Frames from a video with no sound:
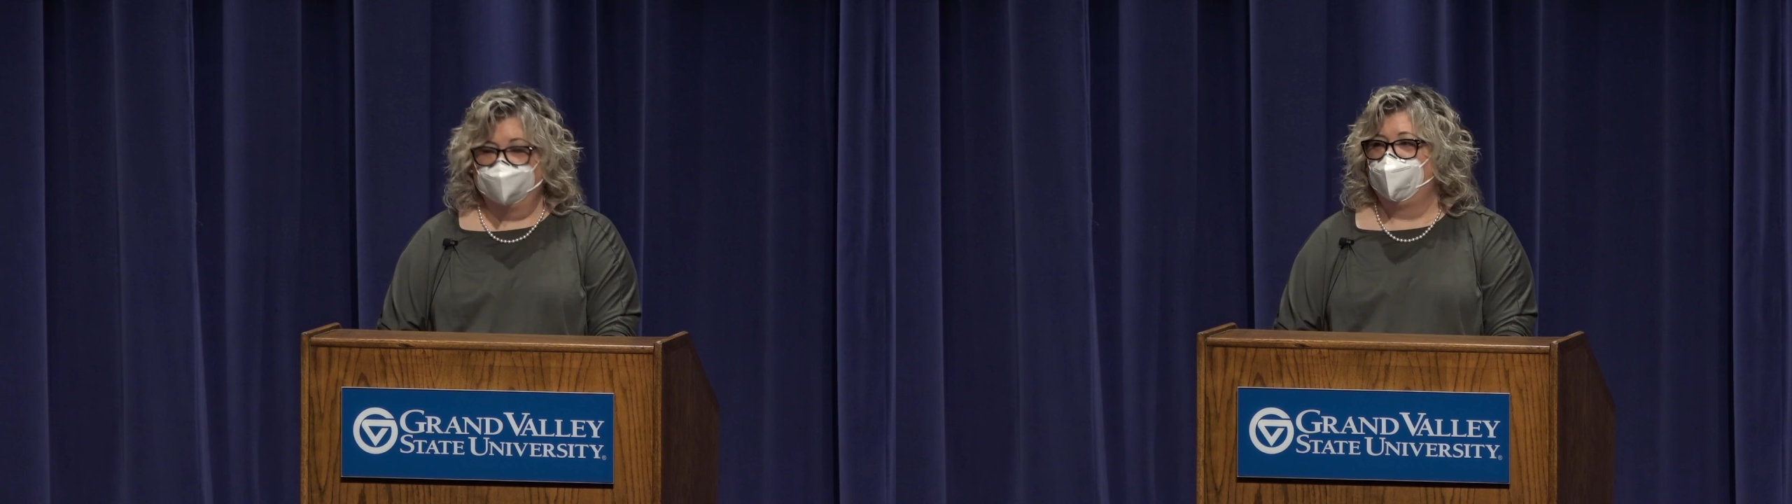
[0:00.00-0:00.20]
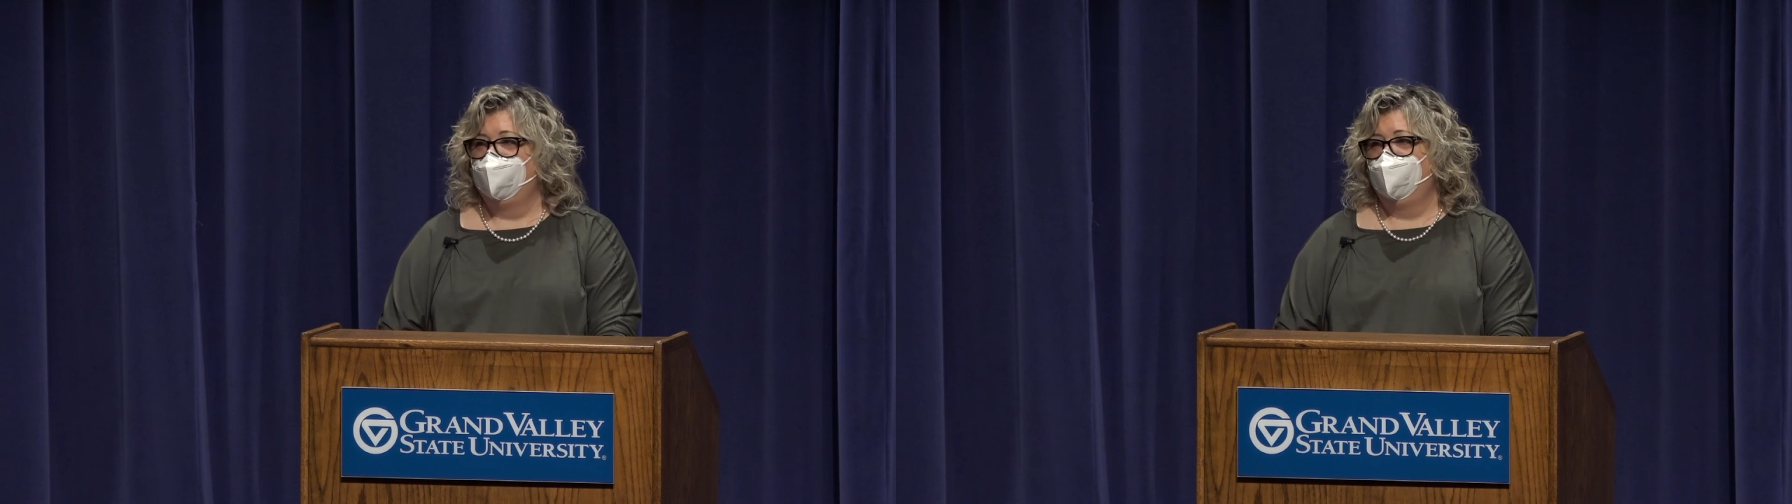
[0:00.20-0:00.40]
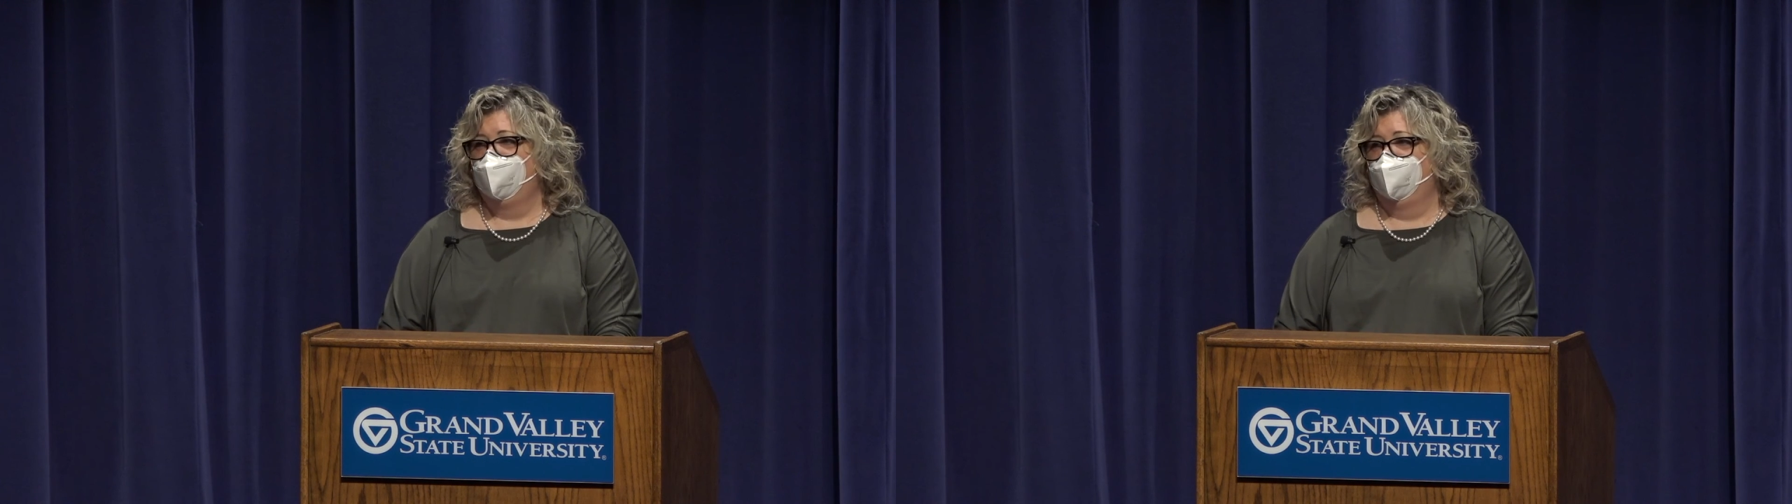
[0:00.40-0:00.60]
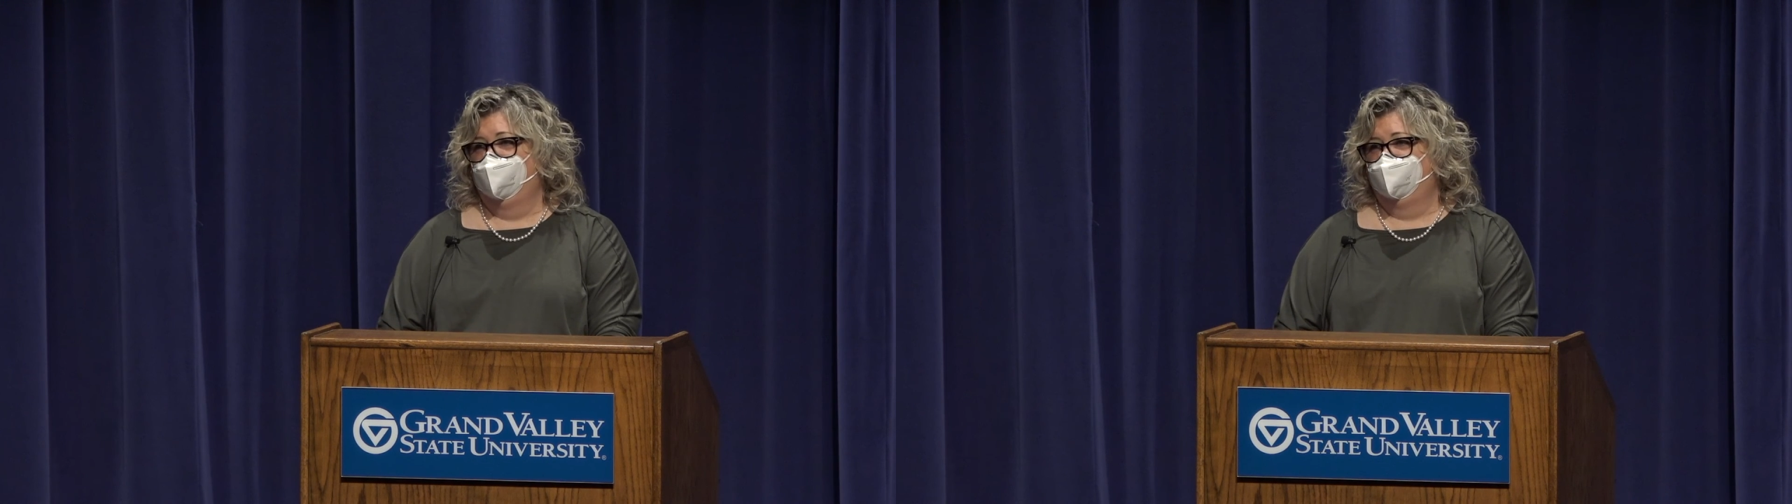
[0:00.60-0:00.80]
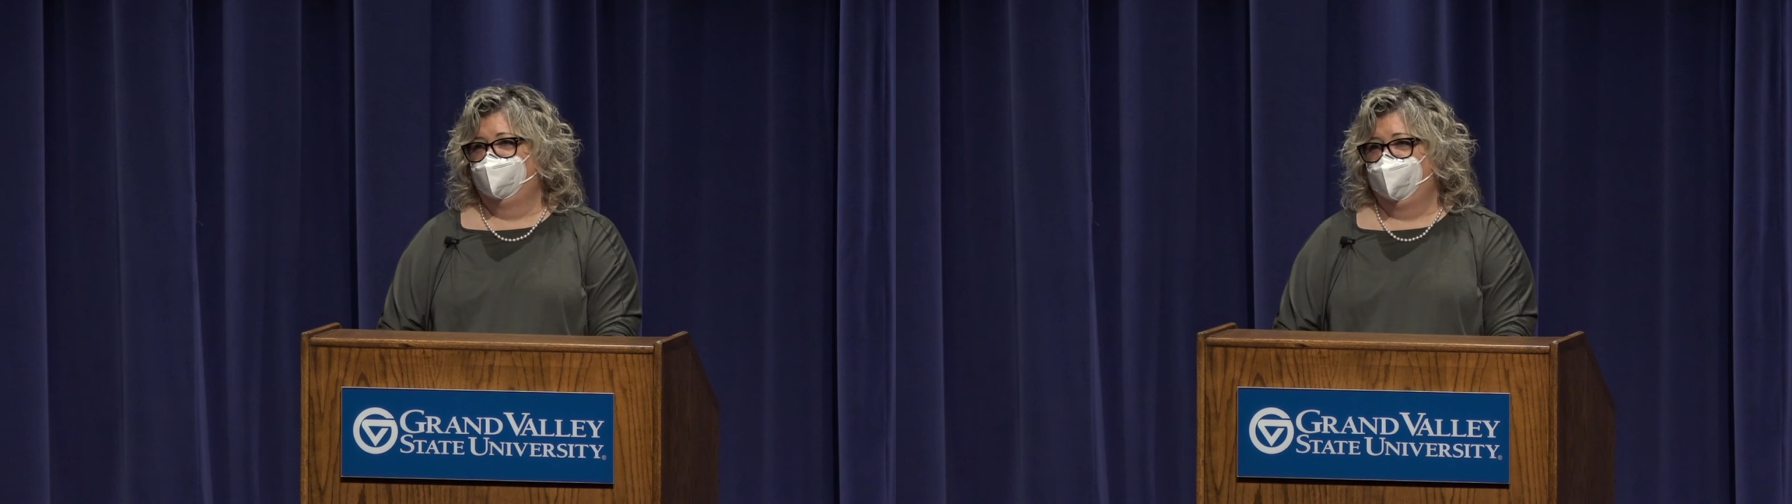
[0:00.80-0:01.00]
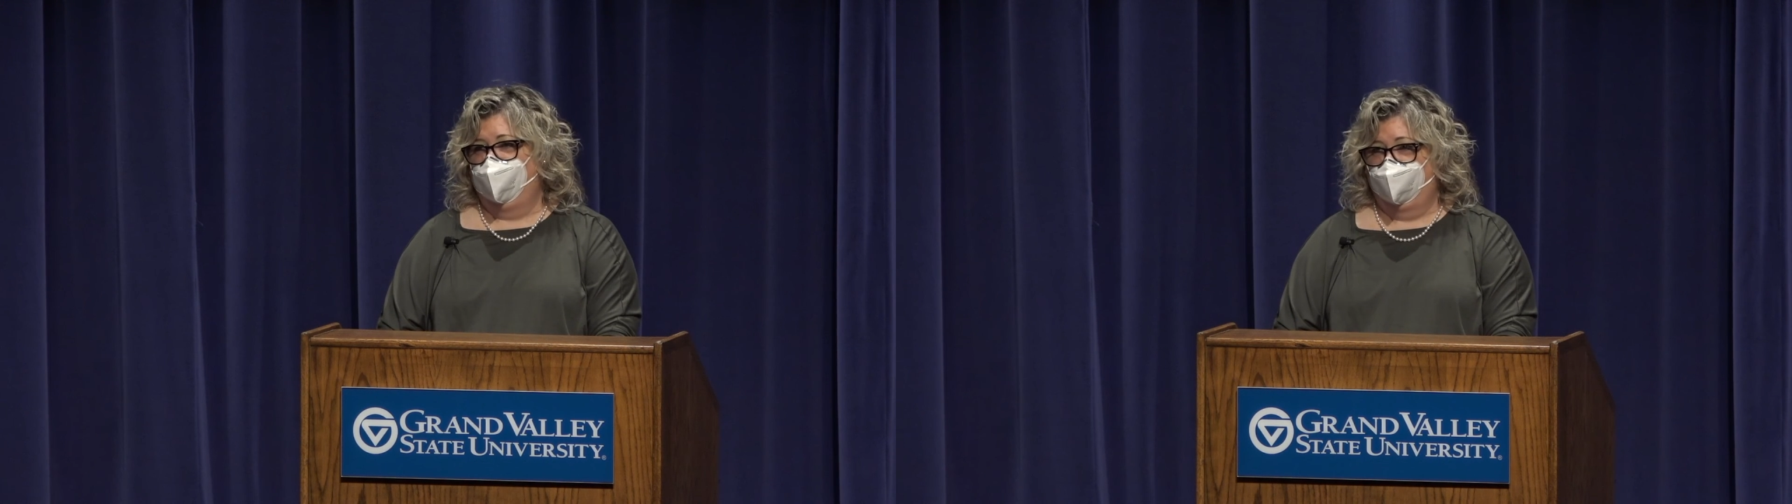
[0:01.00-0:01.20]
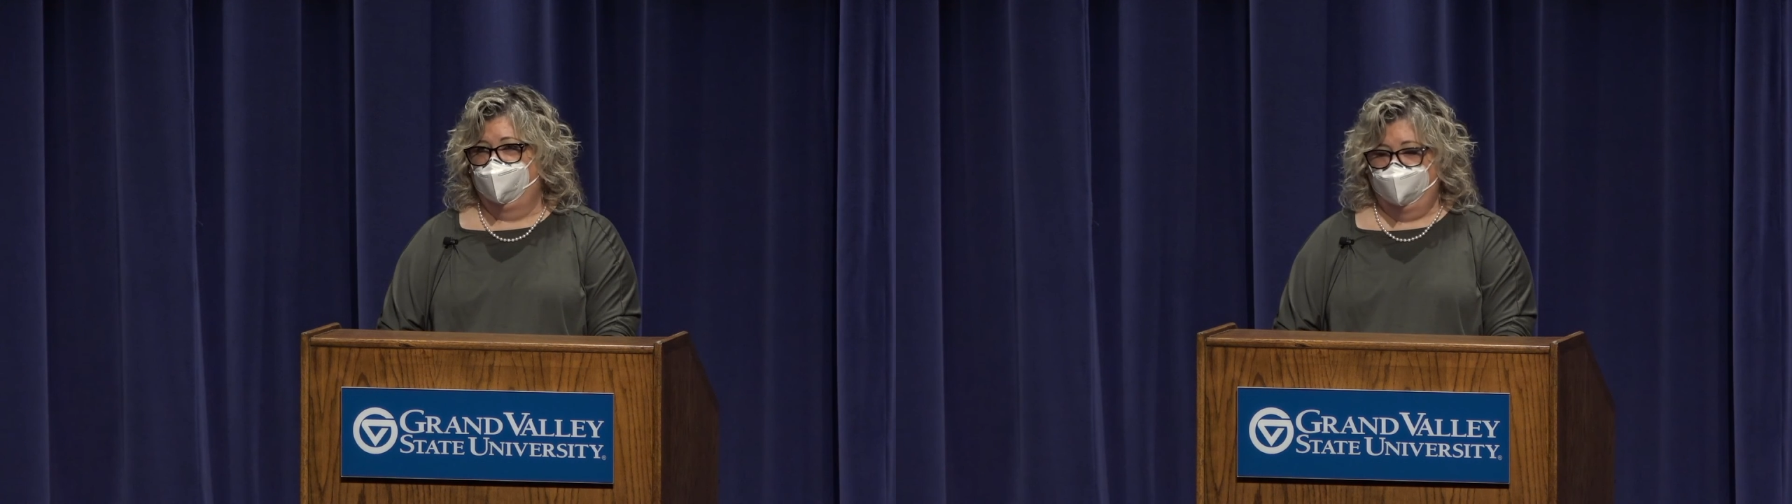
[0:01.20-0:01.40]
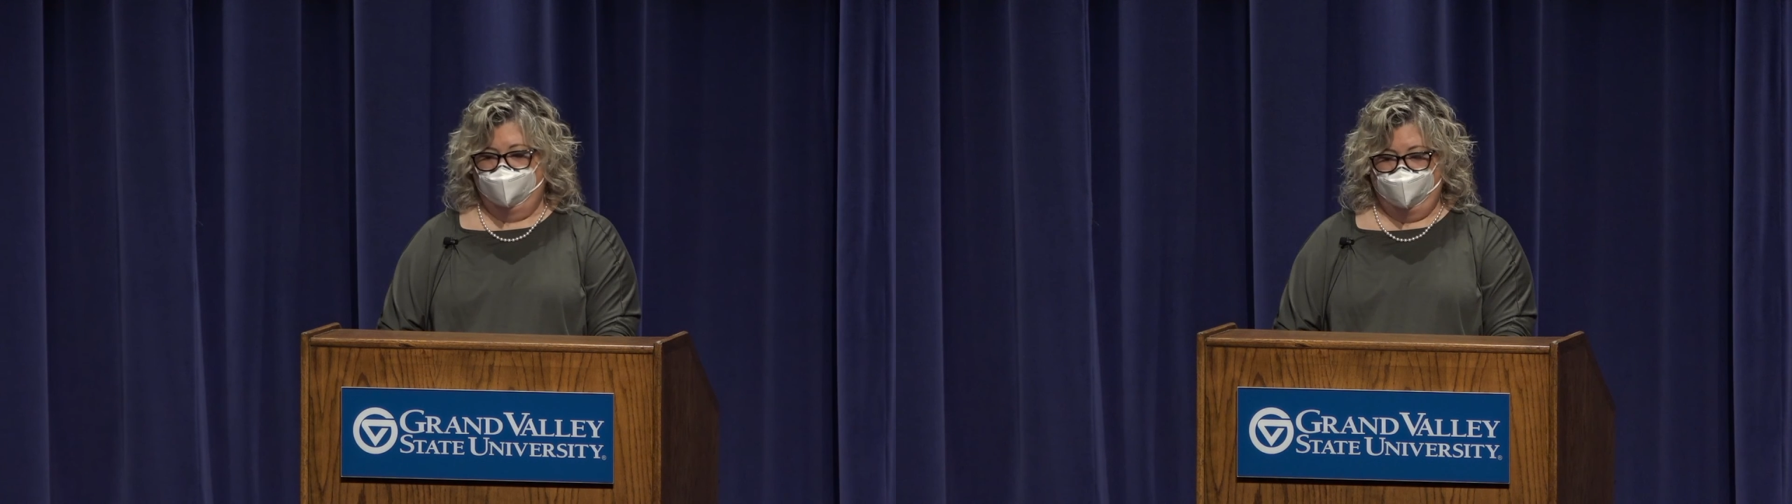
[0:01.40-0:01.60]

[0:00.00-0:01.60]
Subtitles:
like or understand.